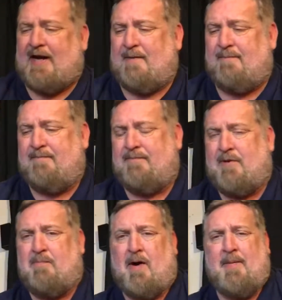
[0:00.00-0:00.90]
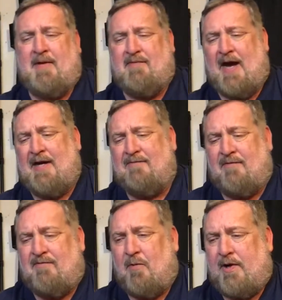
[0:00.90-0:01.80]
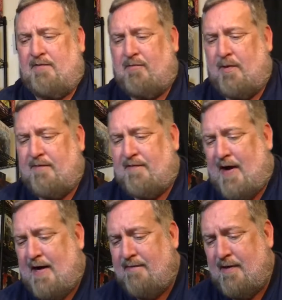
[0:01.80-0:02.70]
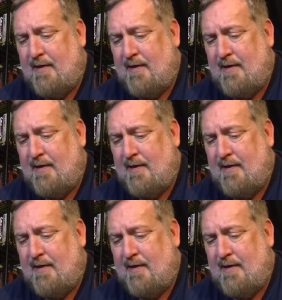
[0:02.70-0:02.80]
I could probably have gotten it for $40 or $45